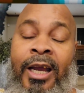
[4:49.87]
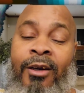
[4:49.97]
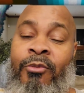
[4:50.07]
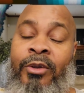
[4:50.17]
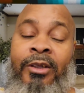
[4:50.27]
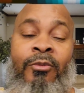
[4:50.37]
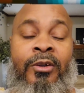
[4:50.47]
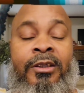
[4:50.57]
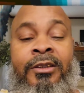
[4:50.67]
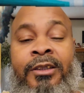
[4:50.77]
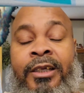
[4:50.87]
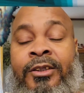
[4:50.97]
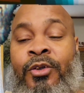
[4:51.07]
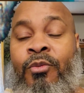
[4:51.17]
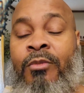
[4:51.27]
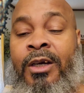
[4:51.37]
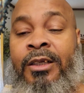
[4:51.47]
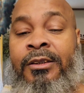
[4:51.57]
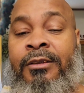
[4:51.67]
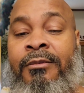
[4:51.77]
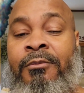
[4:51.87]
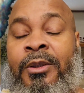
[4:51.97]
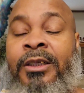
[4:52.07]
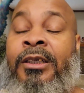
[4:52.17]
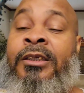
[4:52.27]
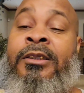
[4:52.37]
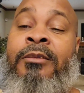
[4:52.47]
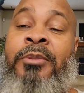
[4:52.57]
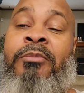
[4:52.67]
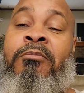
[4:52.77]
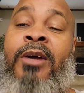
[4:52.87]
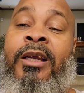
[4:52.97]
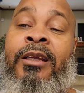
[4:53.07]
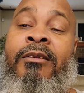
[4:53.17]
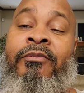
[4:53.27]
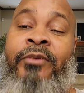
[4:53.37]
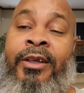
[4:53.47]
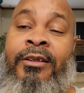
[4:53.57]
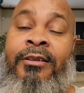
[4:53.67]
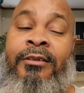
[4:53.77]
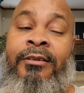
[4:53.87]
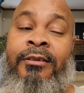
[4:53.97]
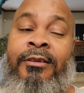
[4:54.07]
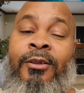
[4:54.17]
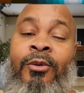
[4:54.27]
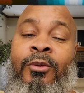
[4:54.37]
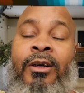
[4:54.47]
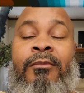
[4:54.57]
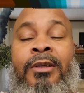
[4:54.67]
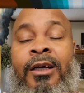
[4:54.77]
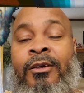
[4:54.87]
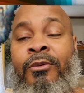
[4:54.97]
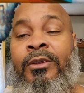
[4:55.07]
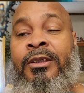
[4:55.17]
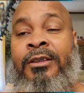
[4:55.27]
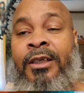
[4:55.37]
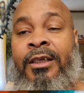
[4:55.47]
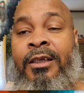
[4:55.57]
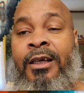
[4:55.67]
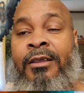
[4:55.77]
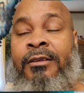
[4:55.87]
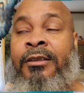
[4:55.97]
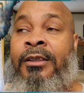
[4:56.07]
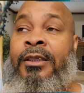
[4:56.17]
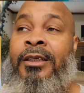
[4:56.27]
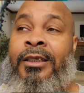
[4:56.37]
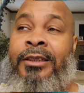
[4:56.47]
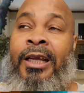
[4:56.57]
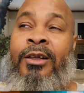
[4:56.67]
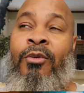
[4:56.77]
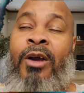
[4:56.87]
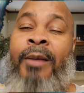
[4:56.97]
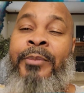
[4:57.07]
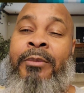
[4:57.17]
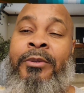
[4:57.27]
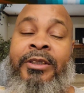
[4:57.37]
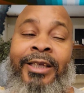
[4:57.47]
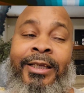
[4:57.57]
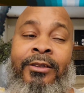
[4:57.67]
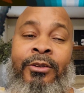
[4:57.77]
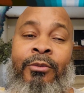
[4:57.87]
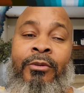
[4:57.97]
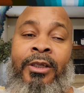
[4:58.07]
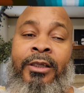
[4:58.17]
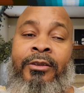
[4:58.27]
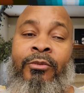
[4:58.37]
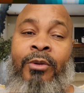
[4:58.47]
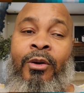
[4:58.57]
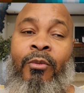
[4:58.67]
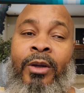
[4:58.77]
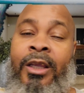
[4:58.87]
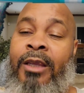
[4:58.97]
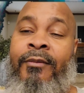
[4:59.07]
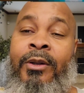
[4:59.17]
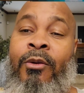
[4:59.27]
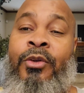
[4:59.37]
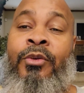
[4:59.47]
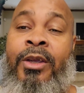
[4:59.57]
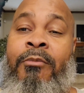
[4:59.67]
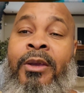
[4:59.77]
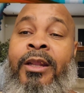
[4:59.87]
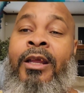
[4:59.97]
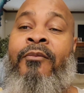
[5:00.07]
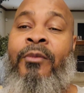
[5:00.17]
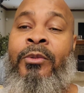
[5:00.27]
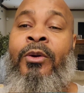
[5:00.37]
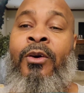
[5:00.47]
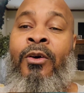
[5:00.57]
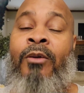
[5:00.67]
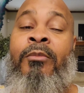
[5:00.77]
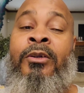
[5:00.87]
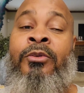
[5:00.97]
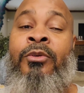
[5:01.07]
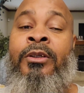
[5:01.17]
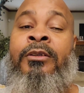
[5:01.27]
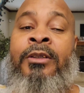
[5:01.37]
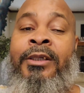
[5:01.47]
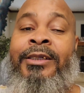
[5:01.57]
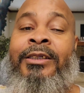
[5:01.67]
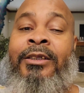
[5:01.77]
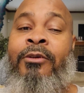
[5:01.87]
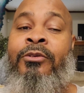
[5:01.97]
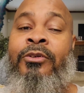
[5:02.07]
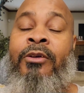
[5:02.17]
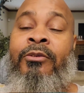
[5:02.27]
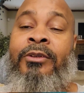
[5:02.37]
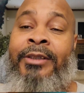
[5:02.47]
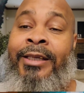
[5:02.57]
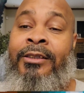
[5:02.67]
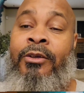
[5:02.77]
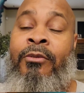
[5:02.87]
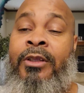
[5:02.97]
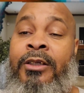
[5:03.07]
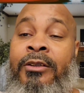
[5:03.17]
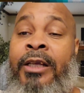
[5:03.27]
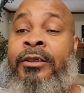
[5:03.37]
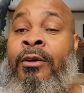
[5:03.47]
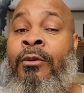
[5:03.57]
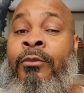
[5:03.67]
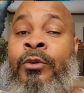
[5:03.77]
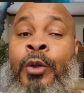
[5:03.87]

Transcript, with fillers: I don't really want to say too much because people might get offended. So I'm not going to really say nothing because I know how people take certain things the wrong way, even though you ain't meant that from your heart, but you can say, say certain things that's going to,